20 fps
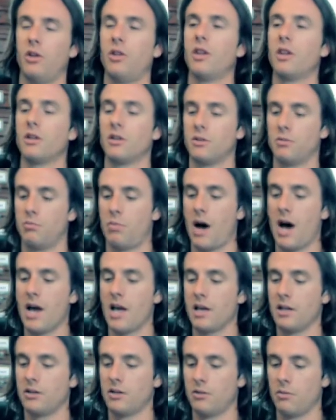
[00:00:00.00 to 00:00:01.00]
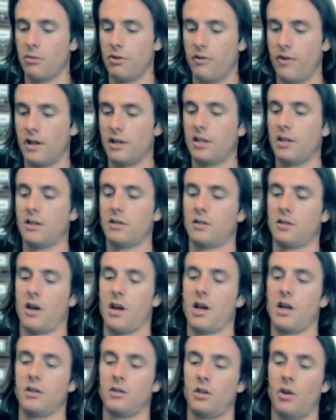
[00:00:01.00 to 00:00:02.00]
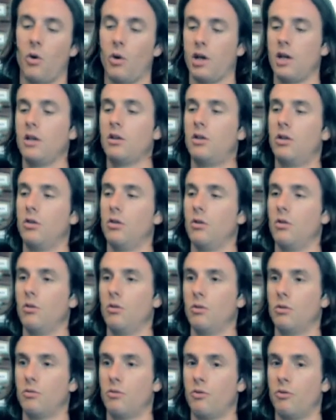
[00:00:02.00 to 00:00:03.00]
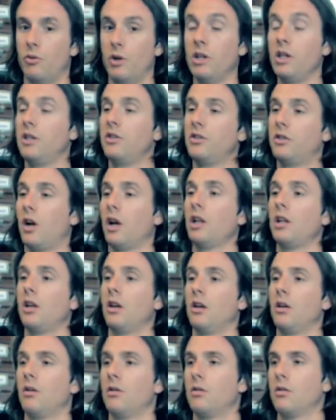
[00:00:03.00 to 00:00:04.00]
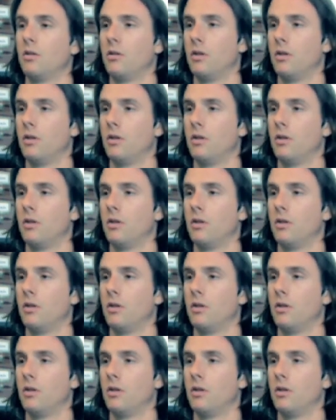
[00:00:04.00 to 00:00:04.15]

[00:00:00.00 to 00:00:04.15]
you think there's bias preventing science going into really studying